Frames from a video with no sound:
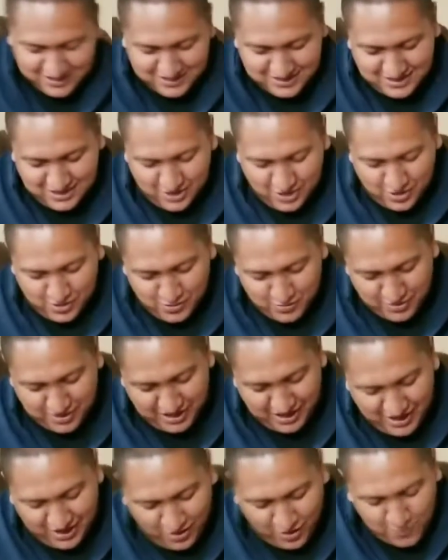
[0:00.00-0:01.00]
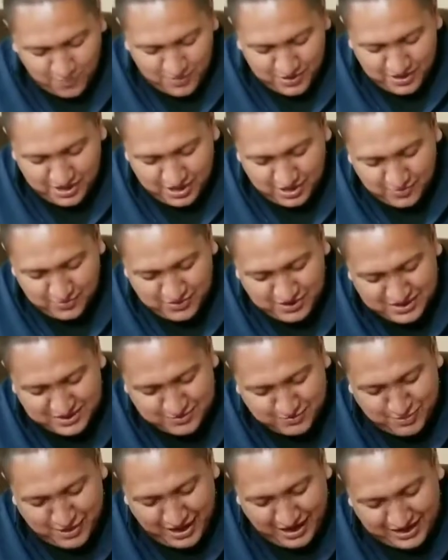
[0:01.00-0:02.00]
So we're gonna open up this
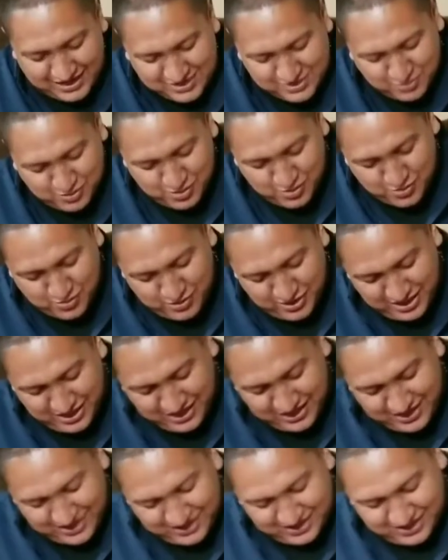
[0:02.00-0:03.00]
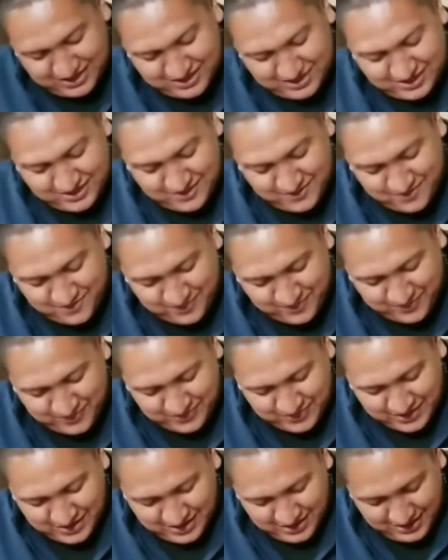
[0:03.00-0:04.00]
package real quick. Uh,
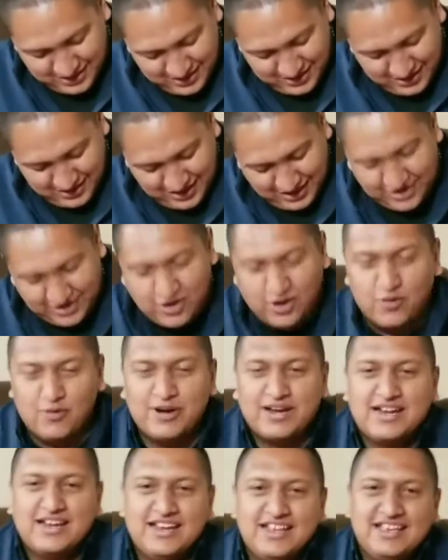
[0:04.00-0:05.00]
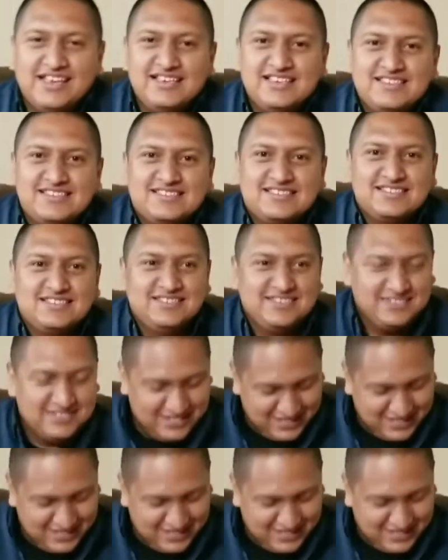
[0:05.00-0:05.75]
I know what it is.